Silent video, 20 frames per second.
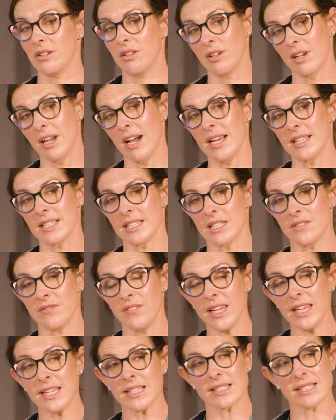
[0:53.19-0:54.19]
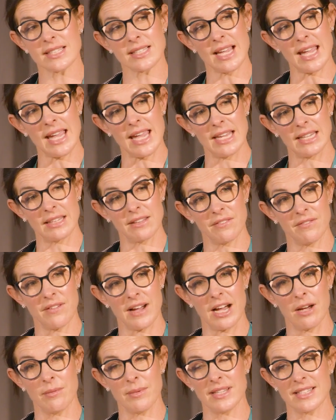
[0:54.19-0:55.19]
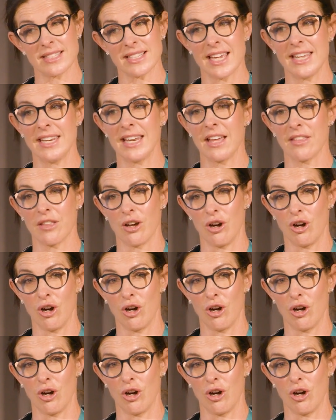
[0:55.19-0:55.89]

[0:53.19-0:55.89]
you guys as vets and the farmers another